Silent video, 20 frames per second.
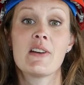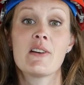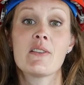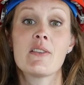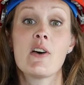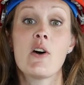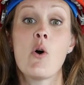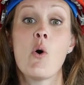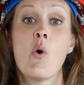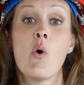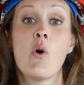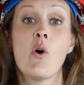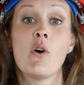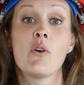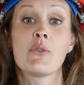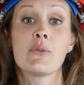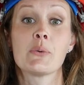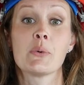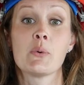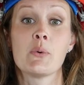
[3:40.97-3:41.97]
the hole
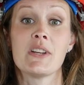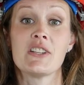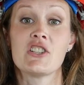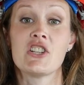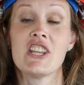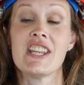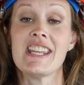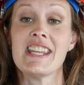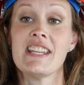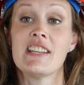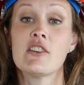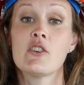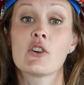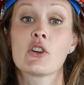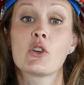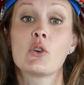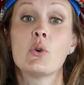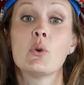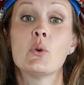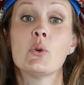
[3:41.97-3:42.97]
through which heated or
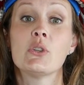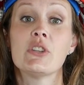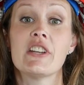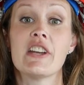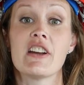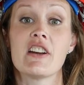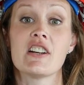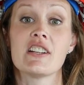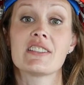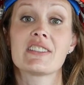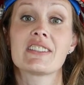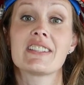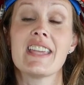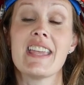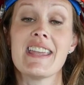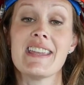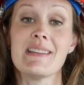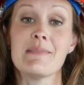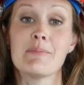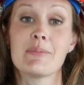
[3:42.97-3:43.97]
cooled air
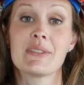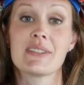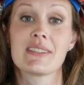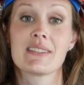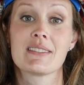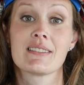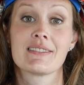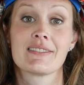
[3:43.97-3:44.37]
escapes.